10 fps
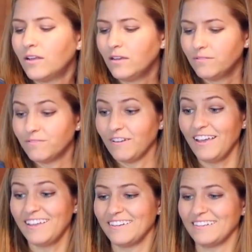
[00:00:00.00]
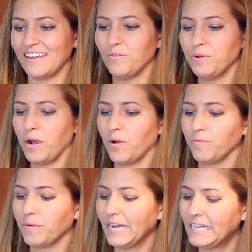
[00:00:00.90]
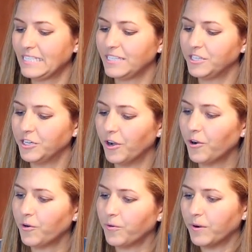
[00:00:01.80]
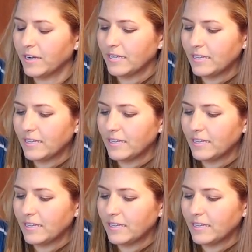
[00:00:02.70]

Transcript: All right, now we are ready to go.